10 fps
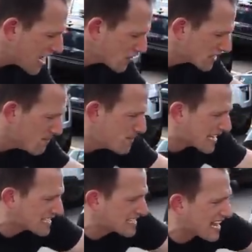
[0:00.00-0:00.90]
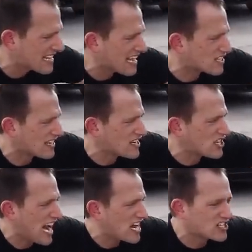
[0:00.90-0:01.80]
Here's the biggest thing that's
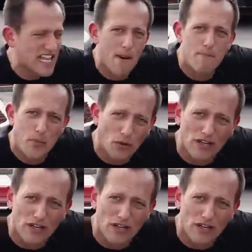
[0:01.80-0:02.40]
gonna change, is that